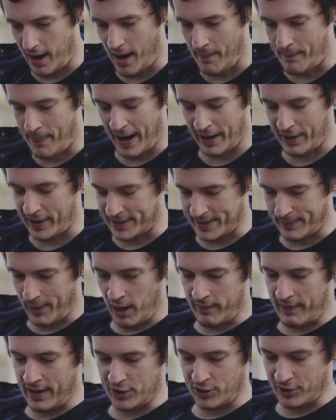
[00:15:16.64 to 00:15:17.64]
a barrier to
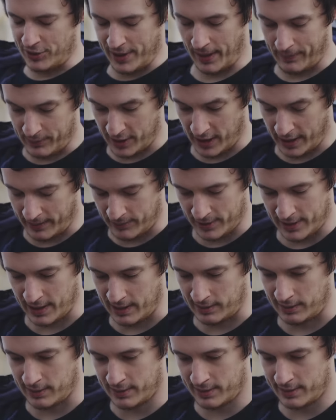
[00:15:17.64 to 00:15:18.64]
motivation sometimes
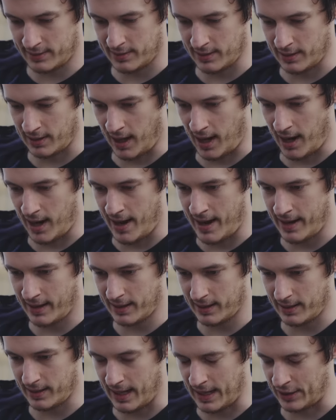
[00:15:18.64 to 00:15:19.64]
is
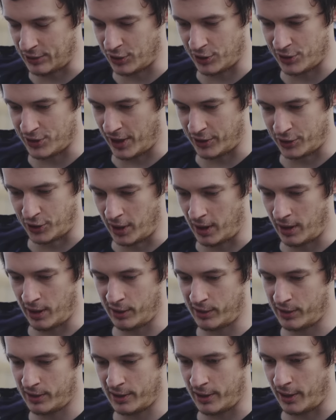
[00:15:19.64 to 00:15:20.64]
like it's just such a
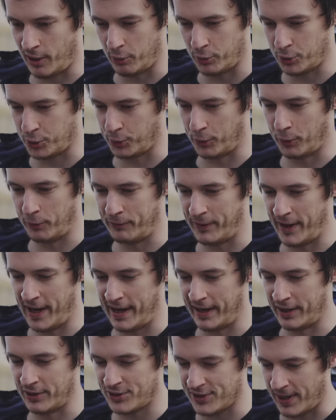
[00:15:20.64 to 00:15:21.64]
cultural
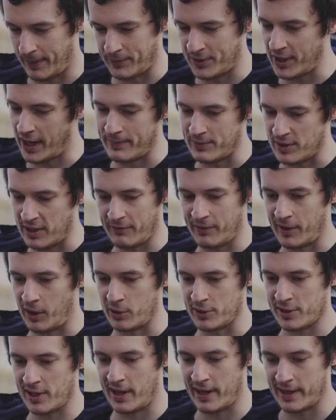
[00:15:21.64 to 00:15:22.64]
thing and sometimes it
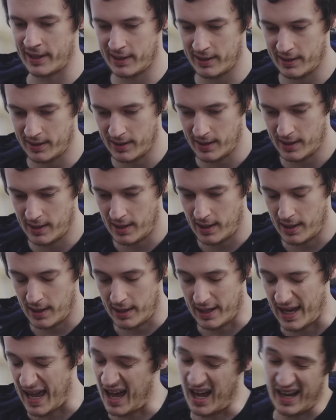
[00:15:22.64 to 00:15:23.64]
feels like
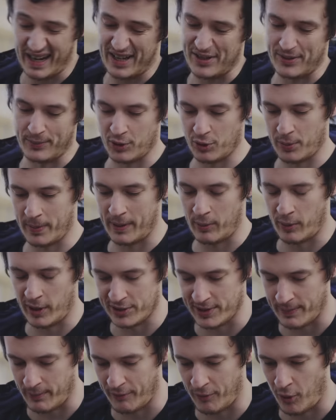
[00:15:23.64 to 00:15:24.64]
yeah I guess I'm just being what I
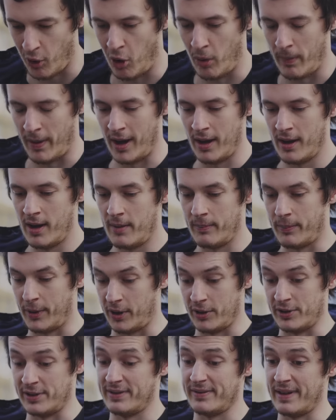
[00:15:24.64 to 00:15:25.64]
said before but
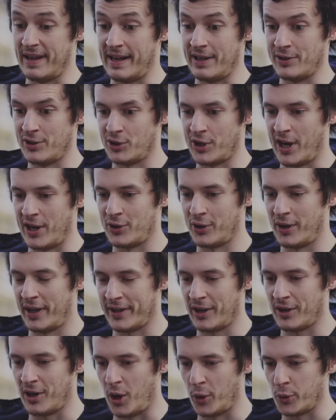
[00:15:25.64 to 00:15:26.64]
because it needs to change on
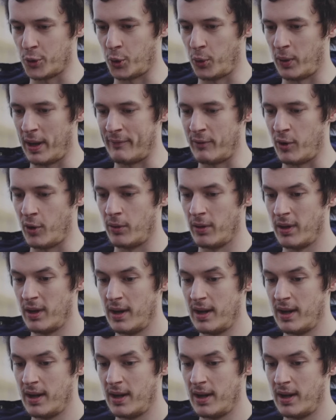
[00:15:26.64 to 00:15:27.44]
like a cultural level